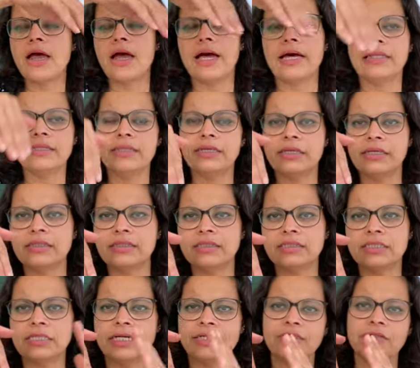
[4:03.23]
And then at the
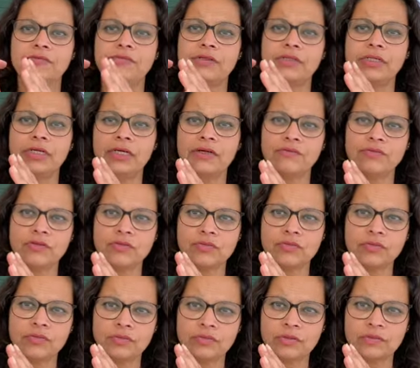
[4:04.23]
side of it, I have
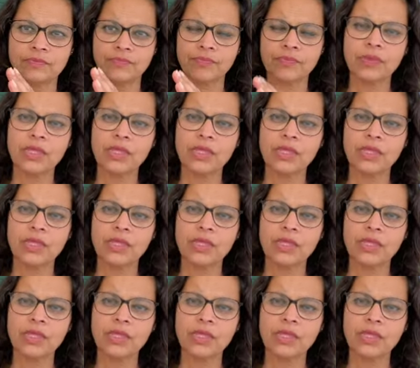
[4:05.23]
this rose.